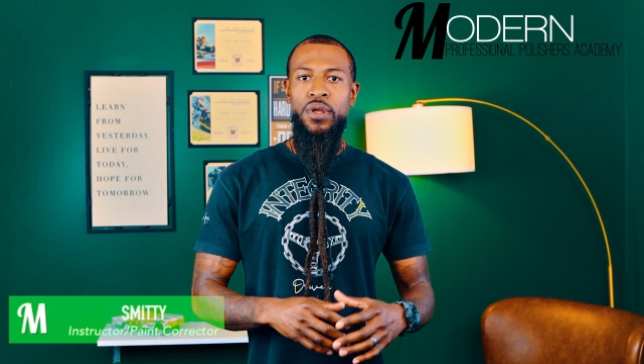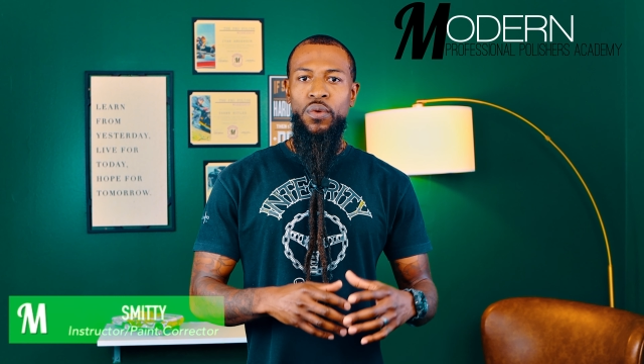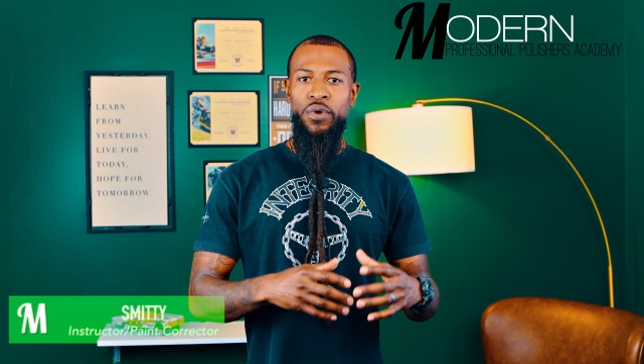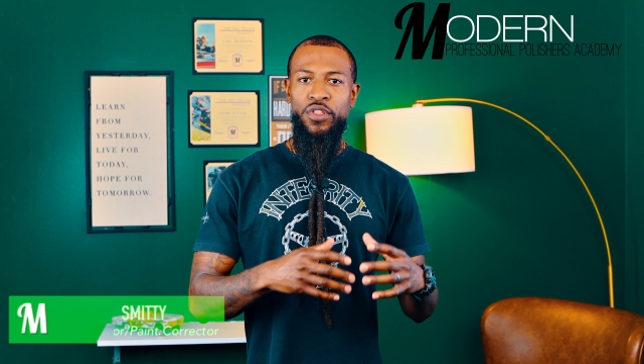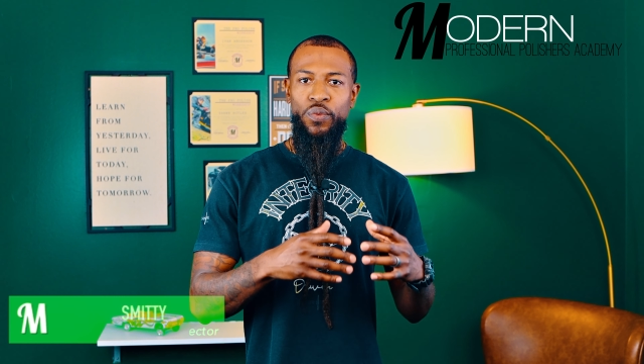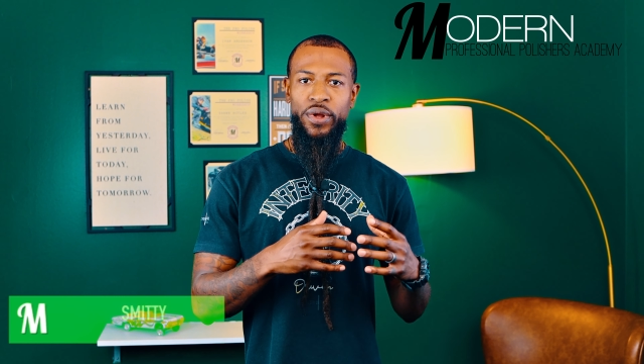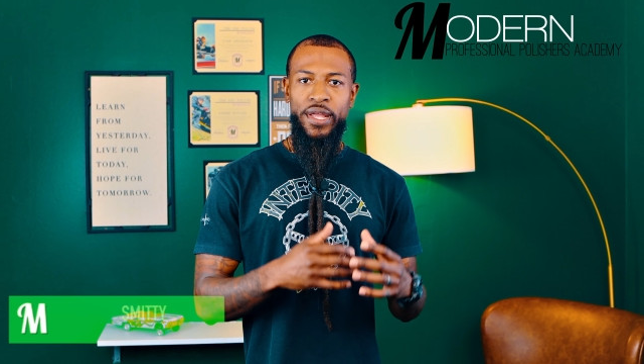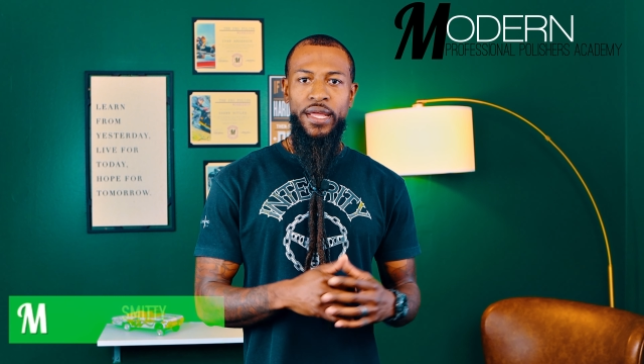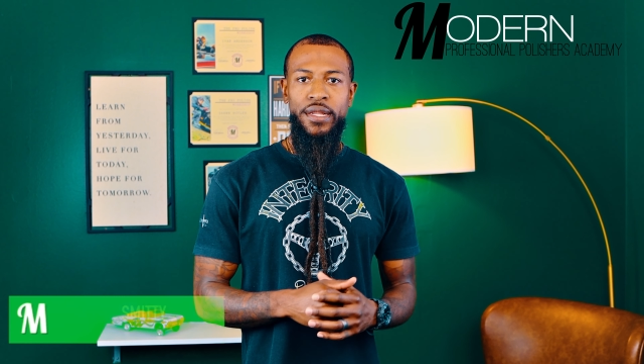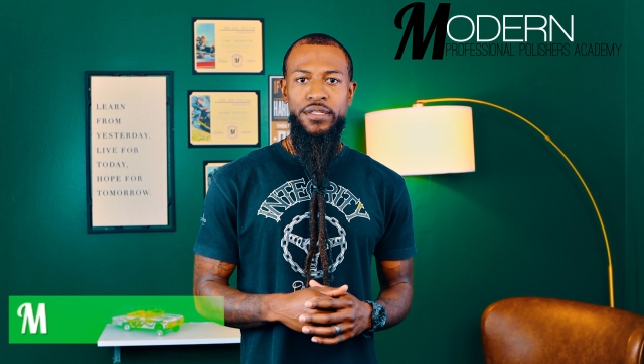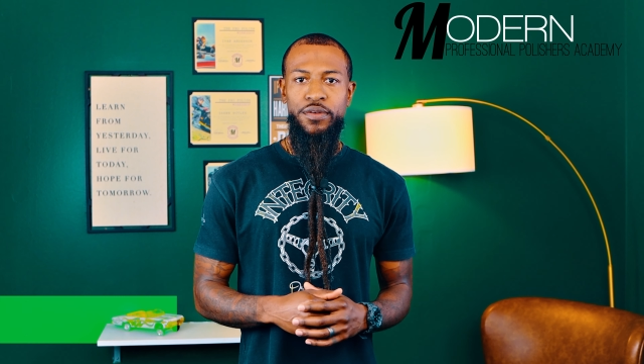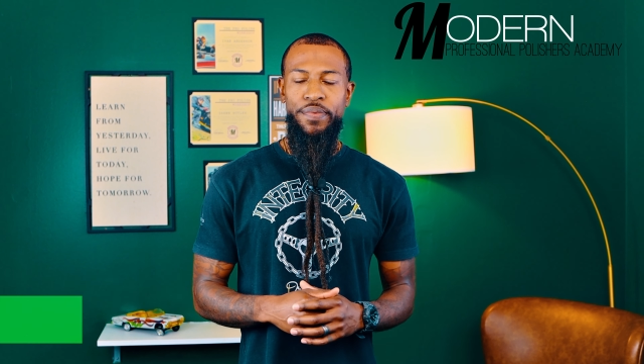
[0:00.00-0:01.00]
whether we're
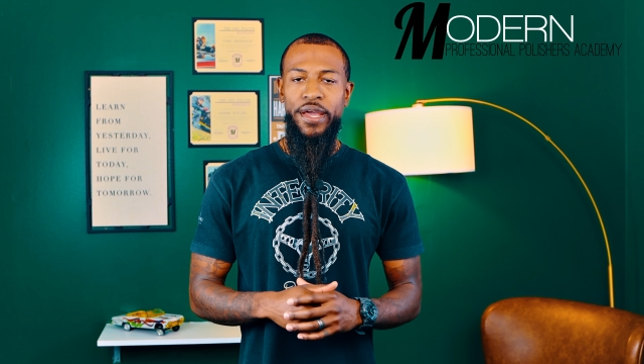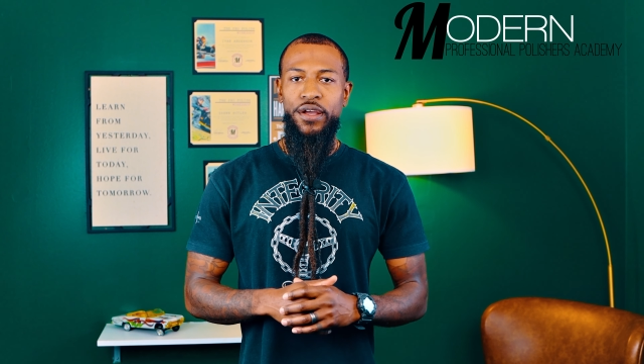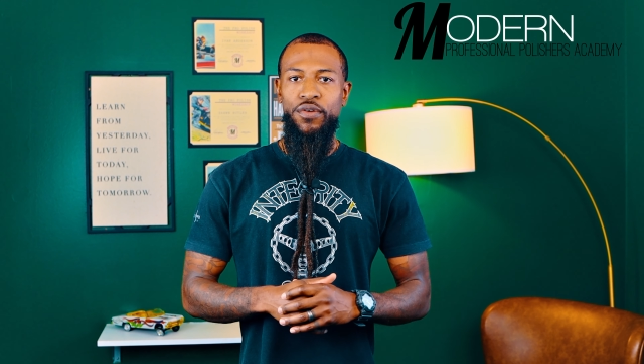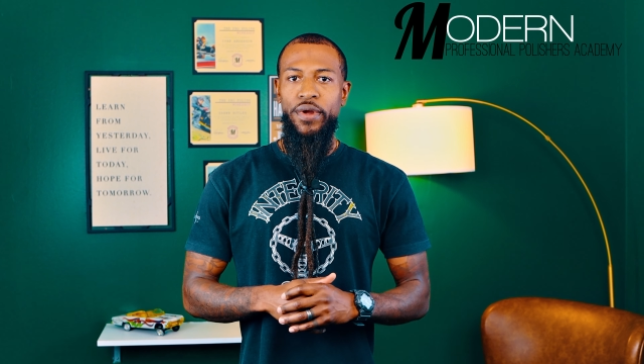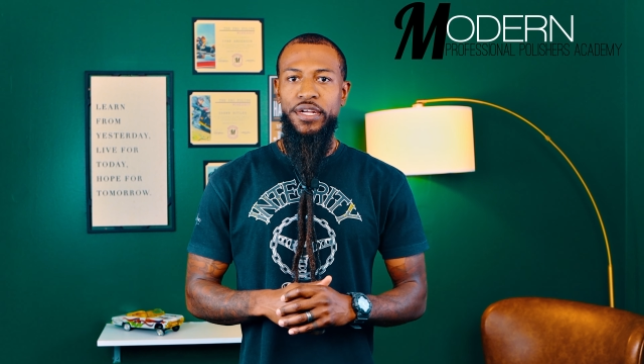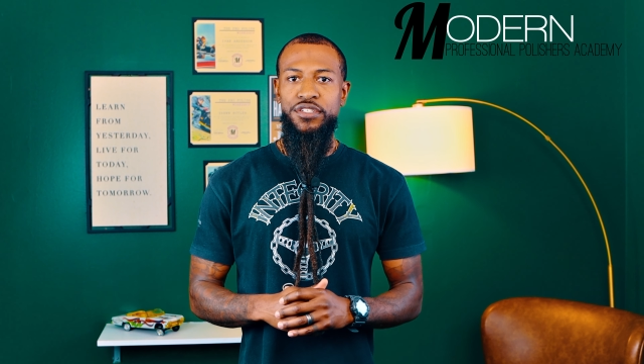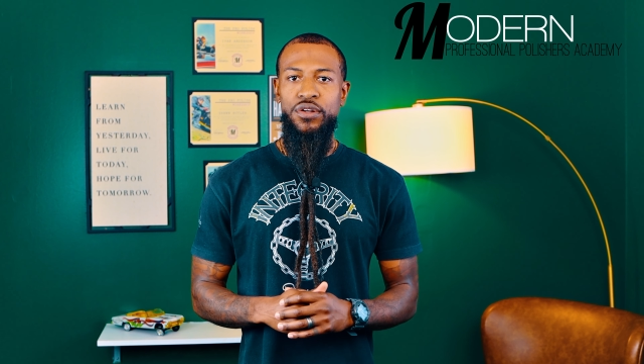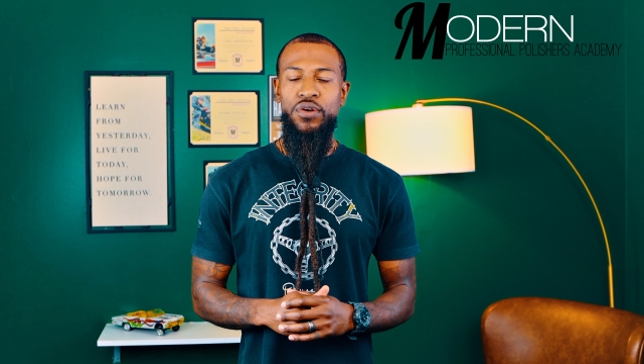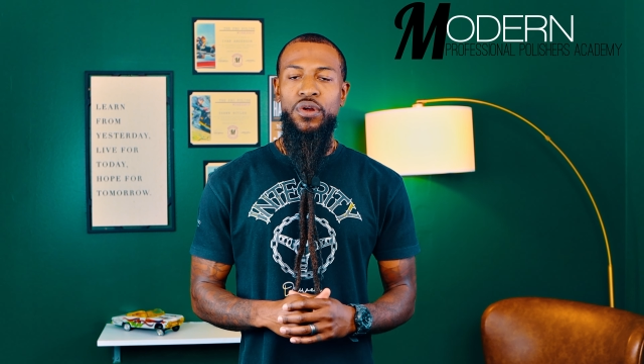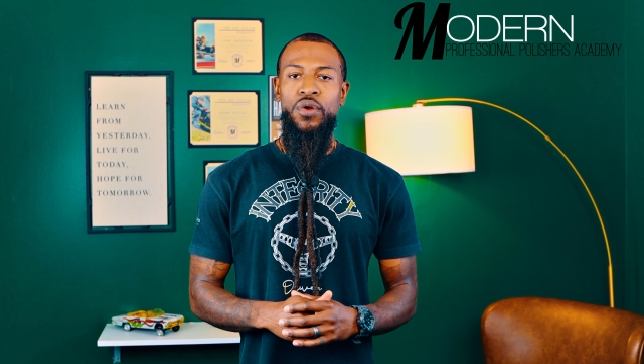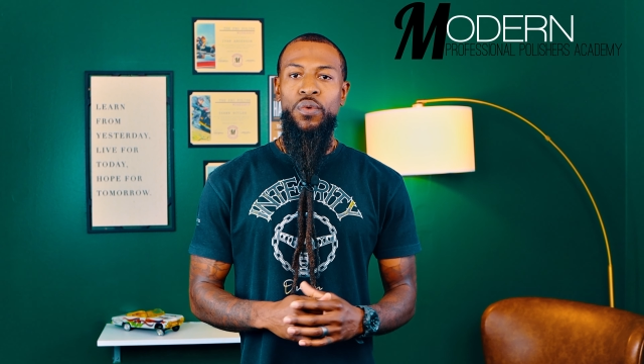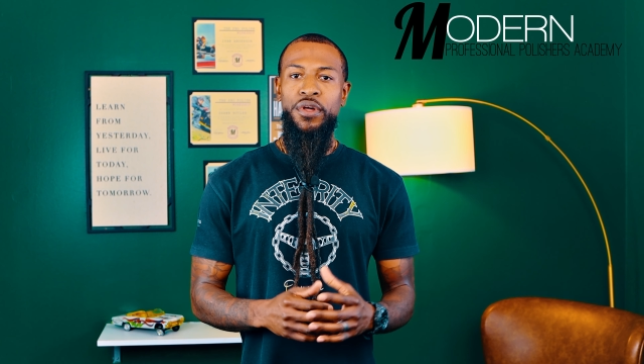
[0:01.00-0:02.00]
getting into paint correction or
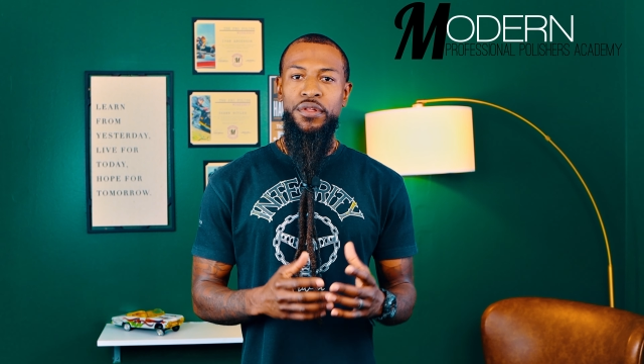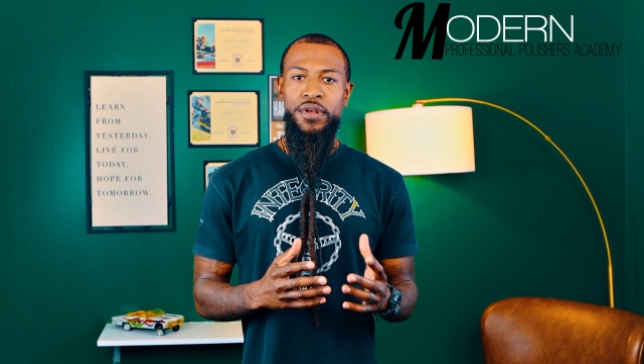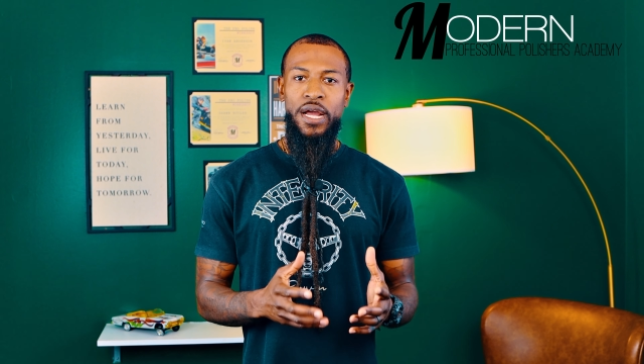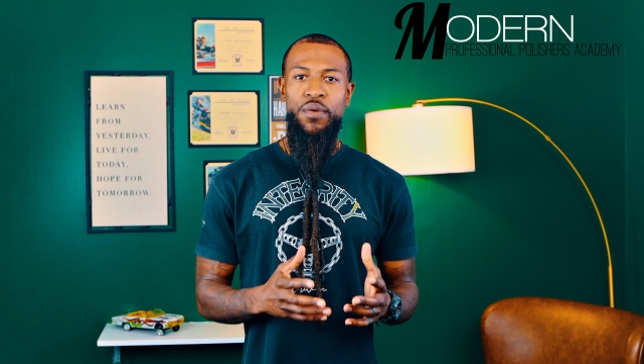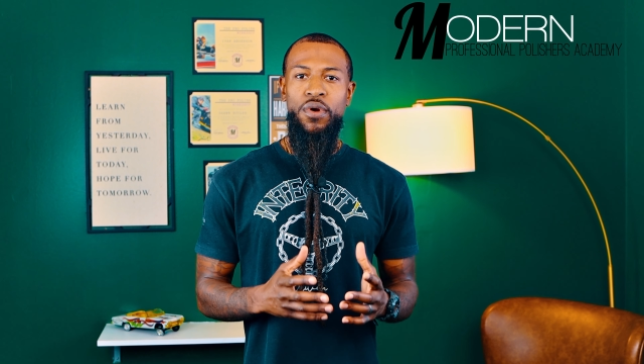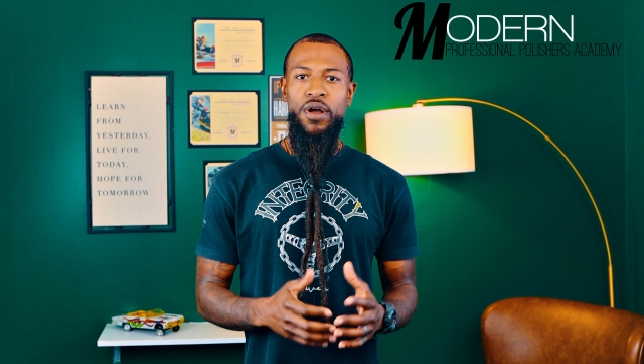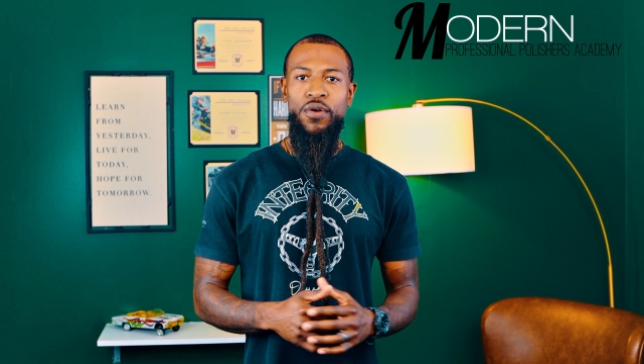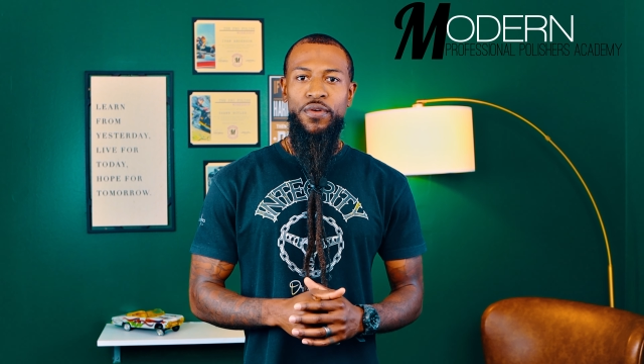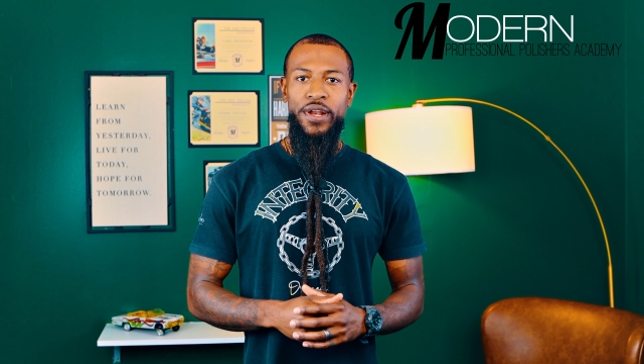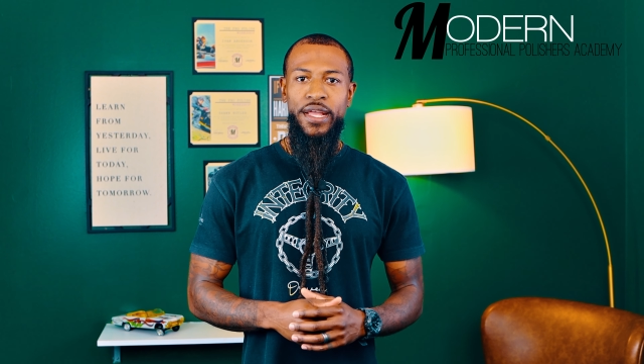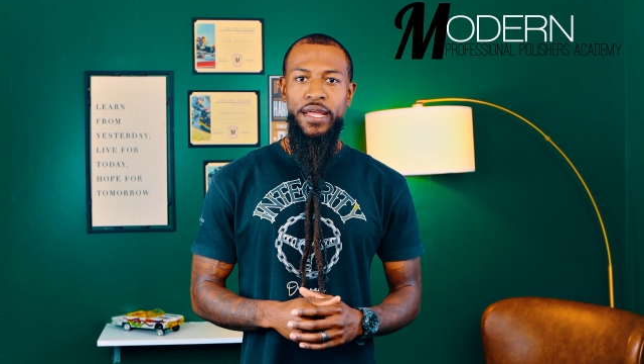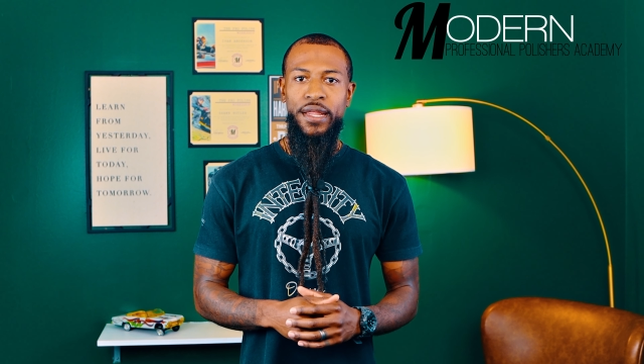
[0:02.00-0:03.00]
whether or not we're
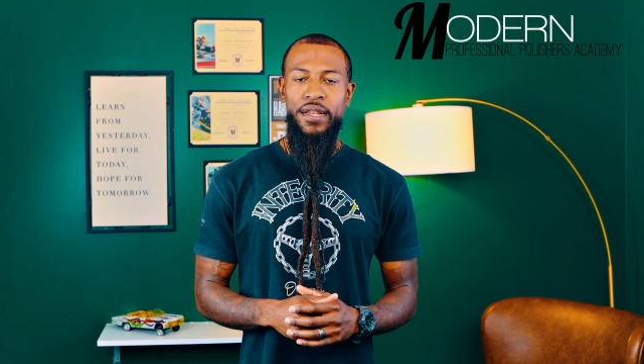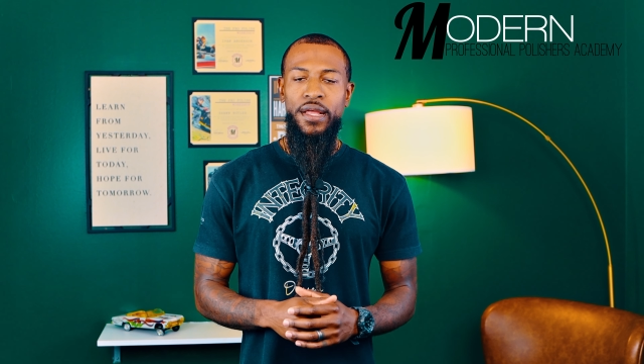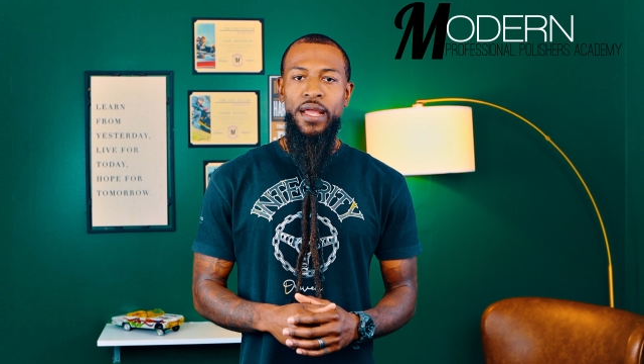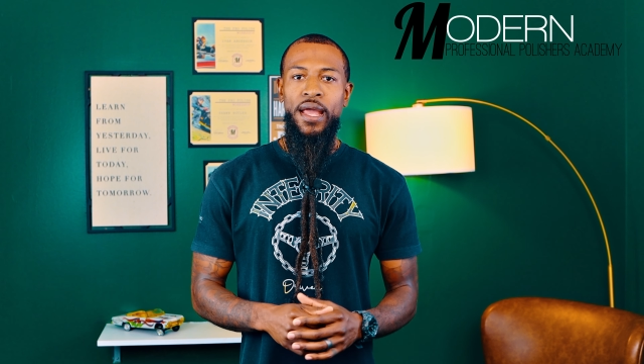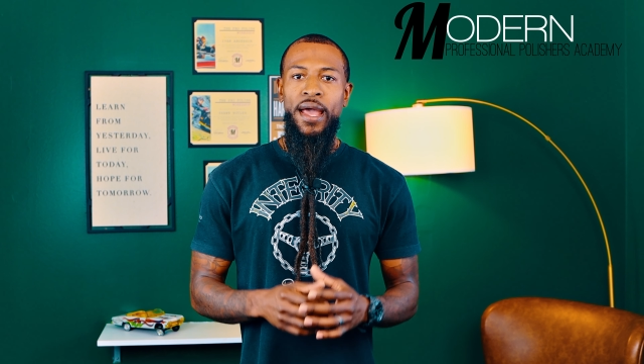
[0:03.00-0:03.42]
already in it.